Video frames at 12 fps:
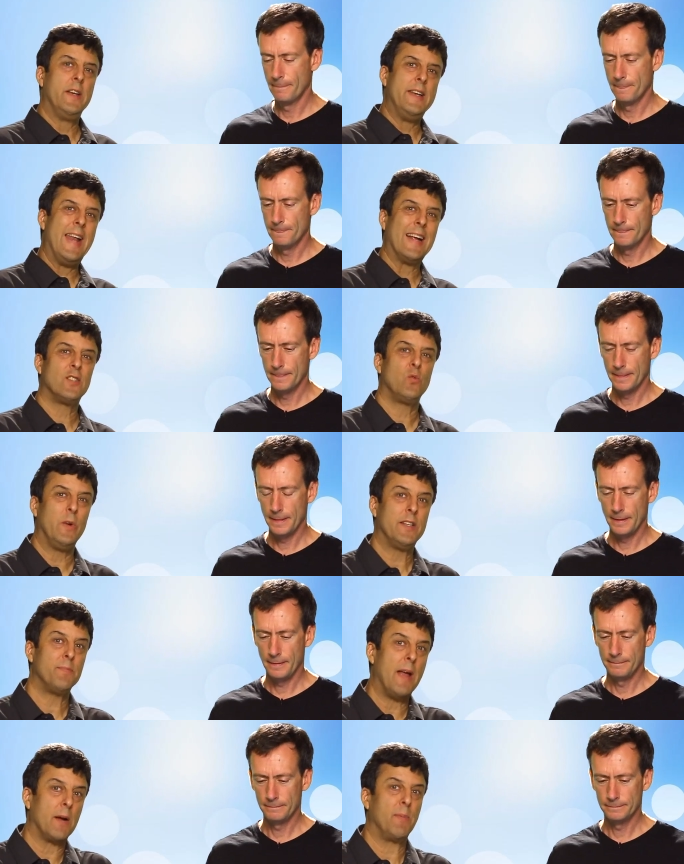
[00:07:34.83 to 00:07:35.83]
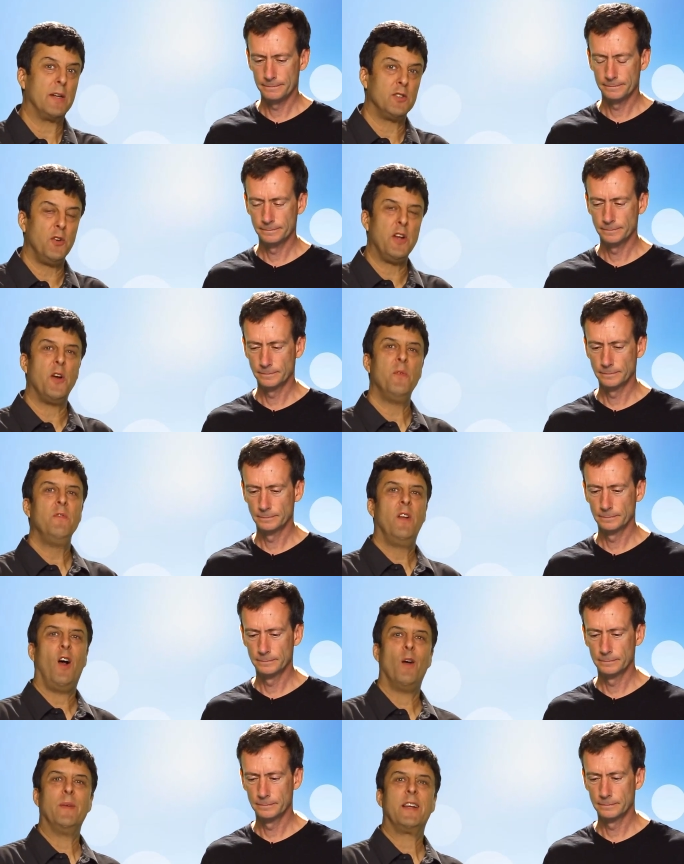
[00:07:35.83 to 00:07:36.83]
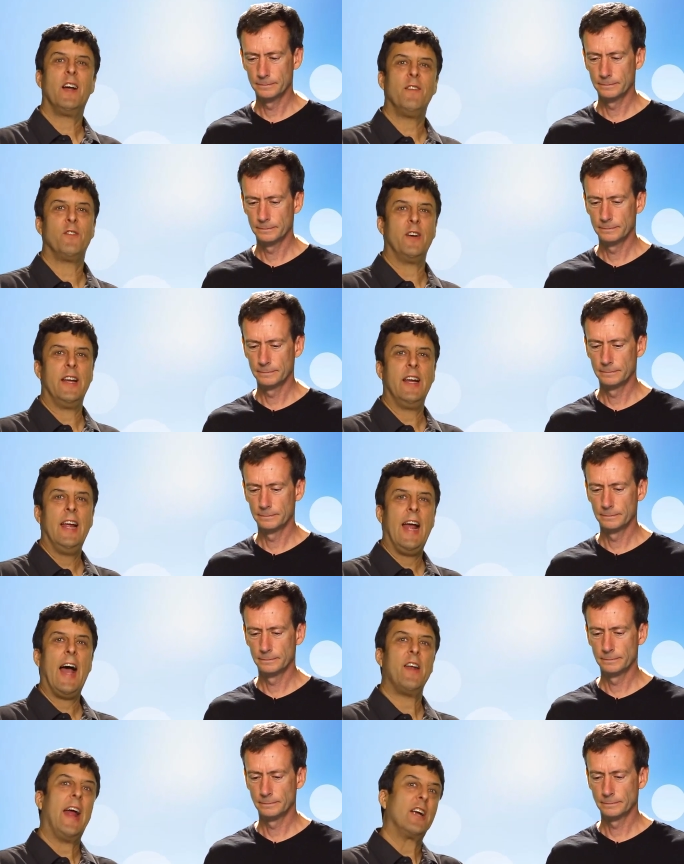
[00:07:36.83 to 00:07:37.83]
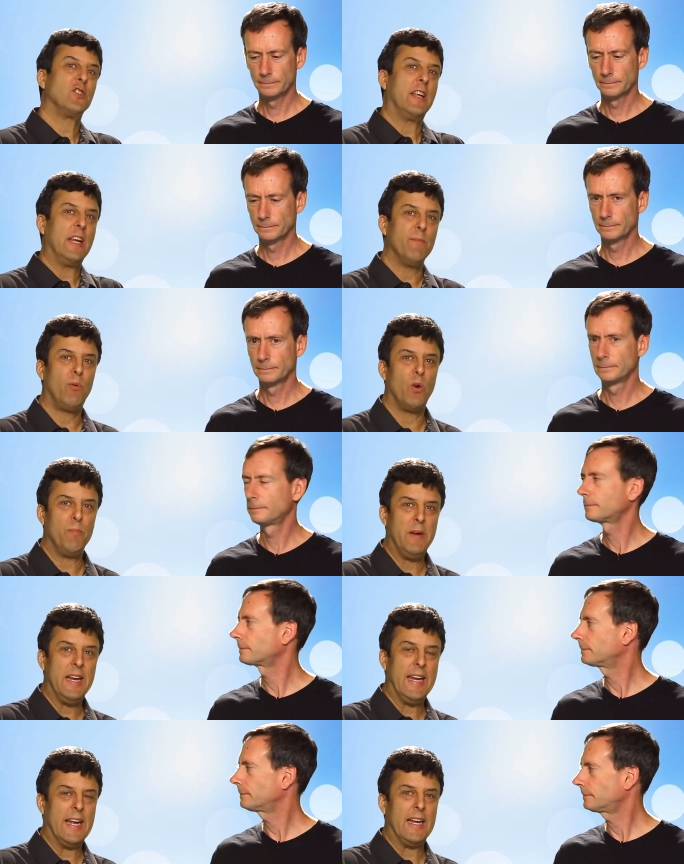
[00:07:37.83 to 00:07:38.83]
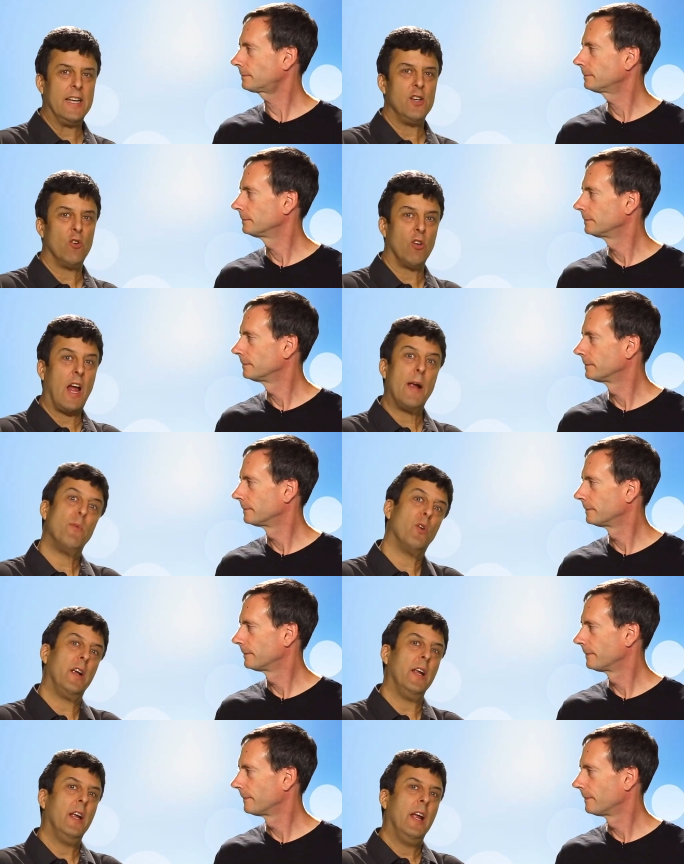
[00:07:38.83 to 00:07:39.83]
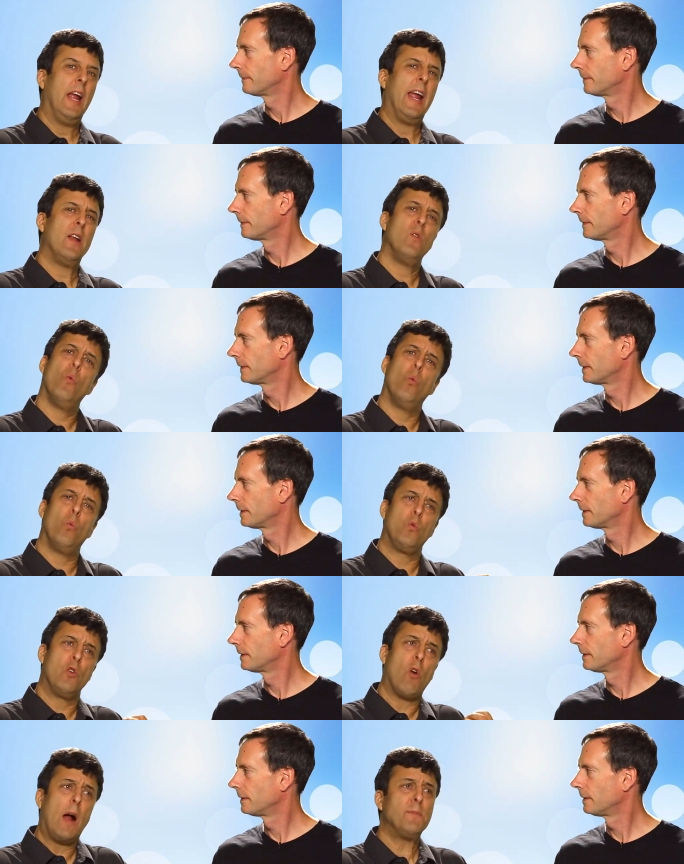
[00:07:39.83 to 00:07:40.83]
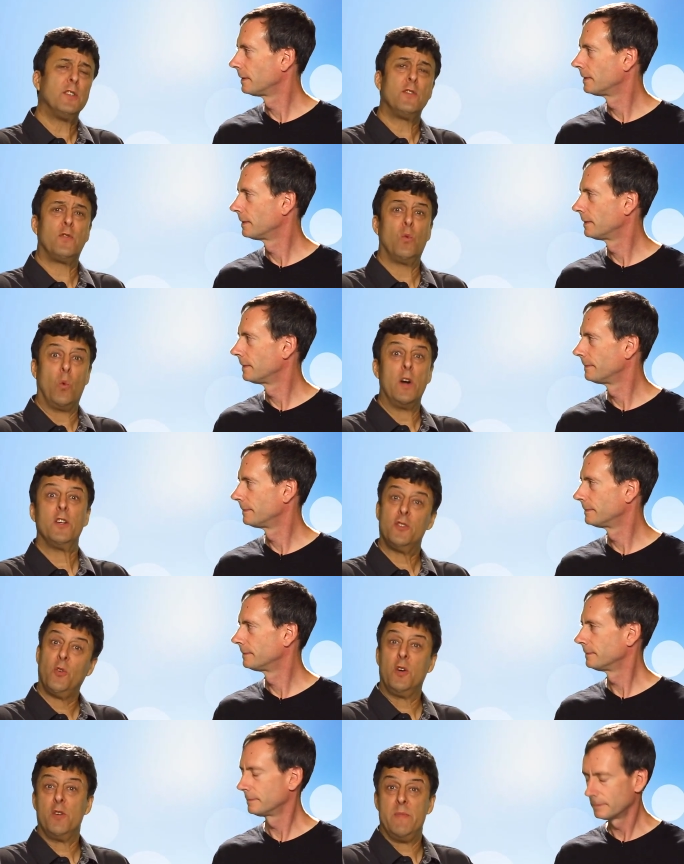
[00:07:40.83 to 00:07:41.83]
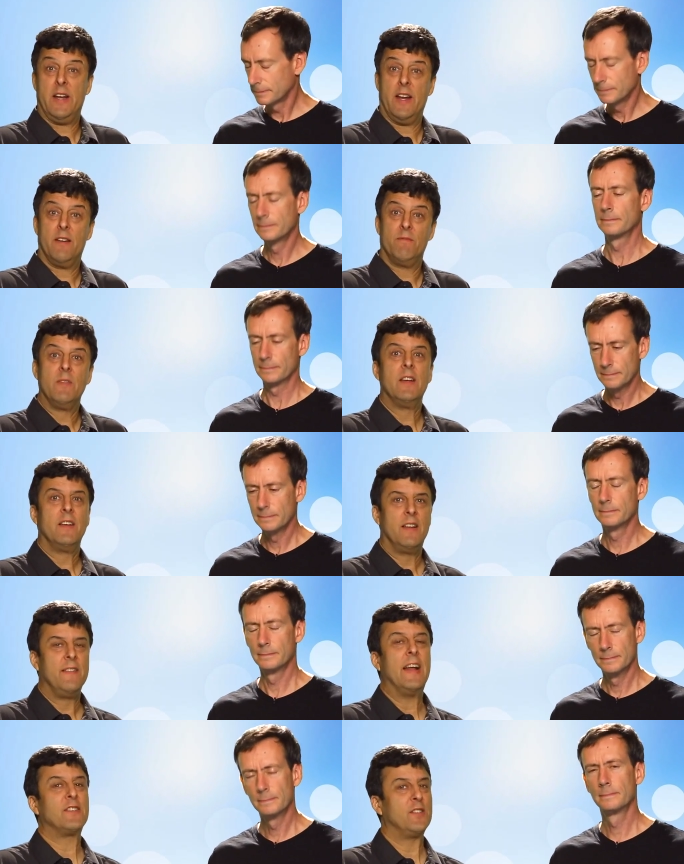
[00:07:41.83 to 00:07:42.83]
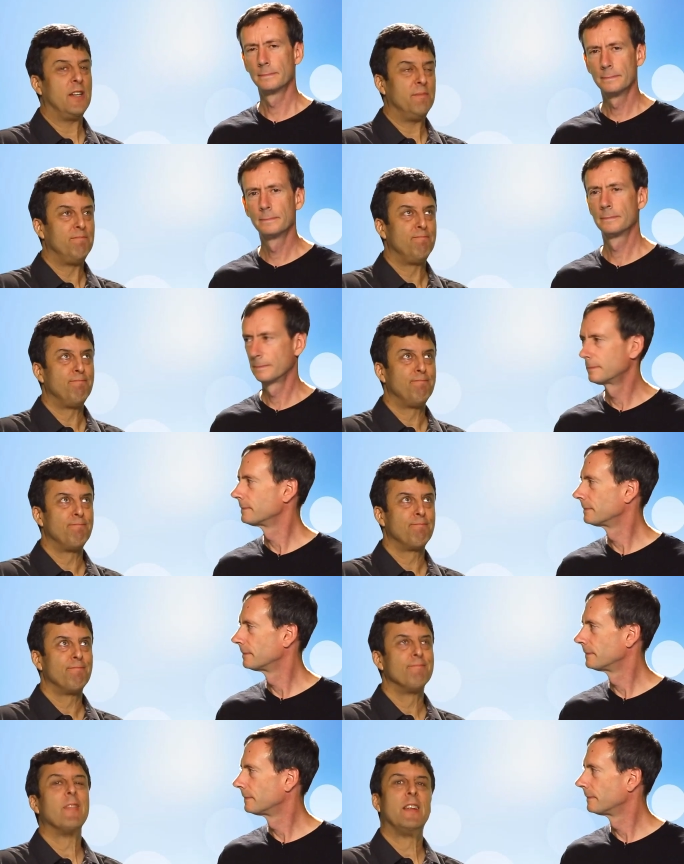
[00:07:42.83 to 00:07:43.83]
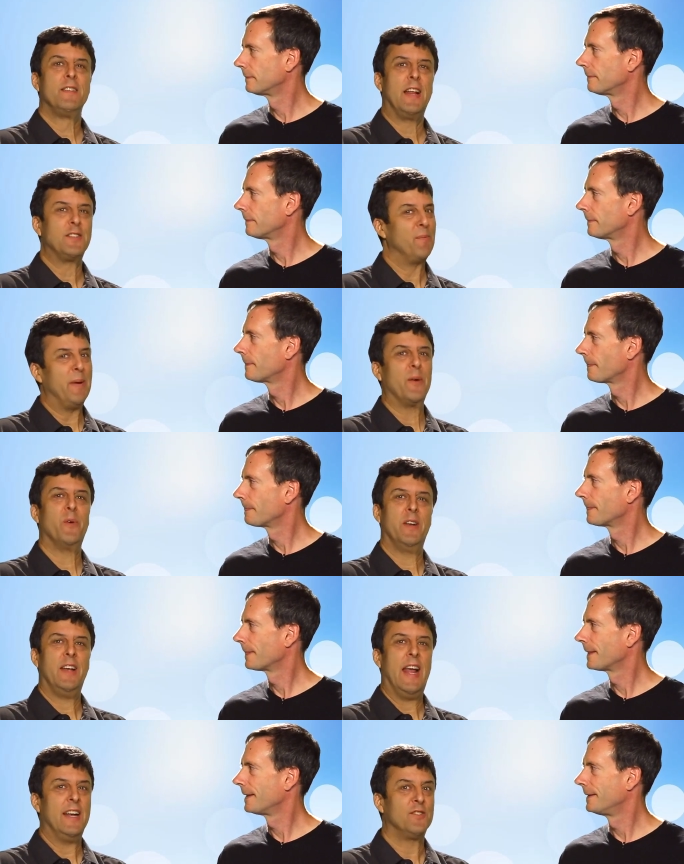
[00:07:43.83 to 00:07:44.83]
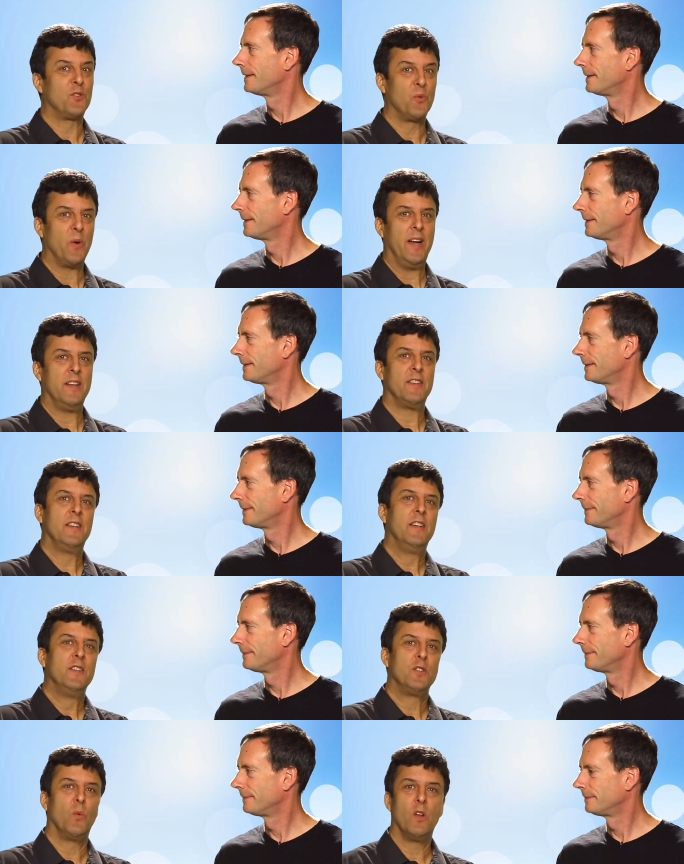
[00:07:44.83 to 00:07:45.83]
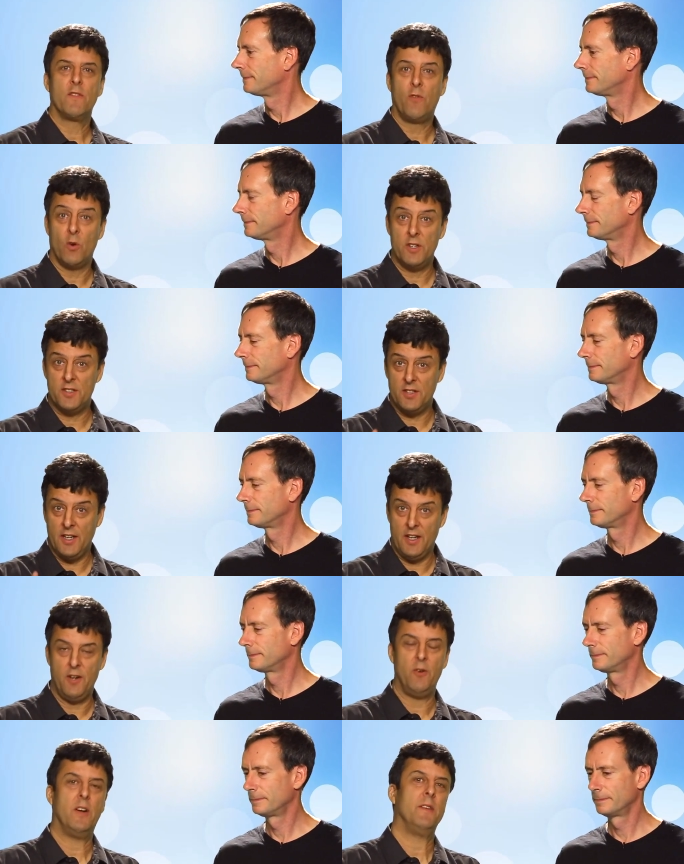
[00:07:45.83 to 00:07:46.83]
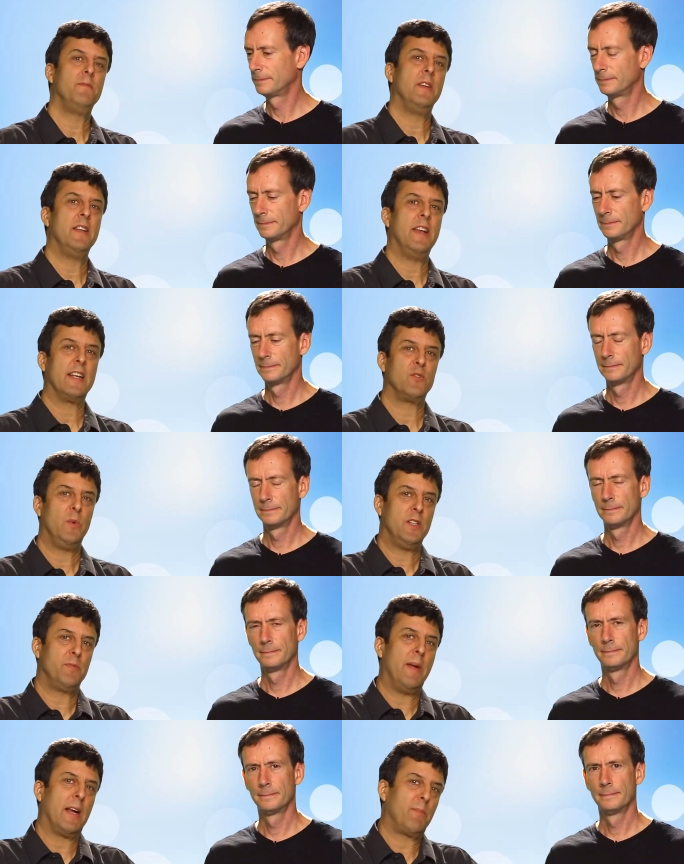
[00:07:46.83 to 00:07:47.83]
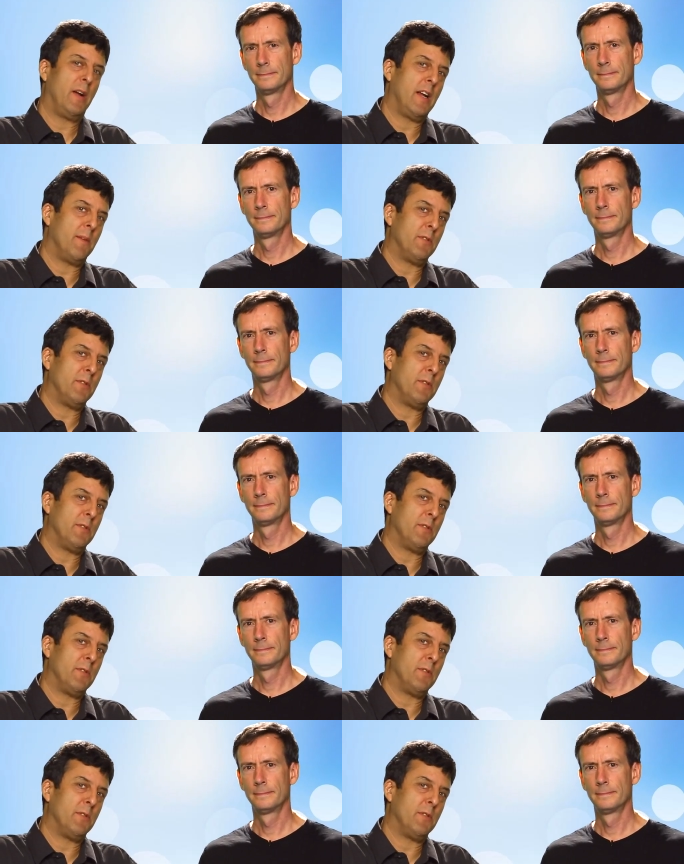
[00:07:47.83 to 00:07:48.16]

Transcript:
Speaker 1: in next week's MacBreak Studio, I'll be covering how to actually import media into your library and your options for where to store your media. That's a that's a big one, and it's great. So we'll look forward to seeing you uh, in the next week's MacBreak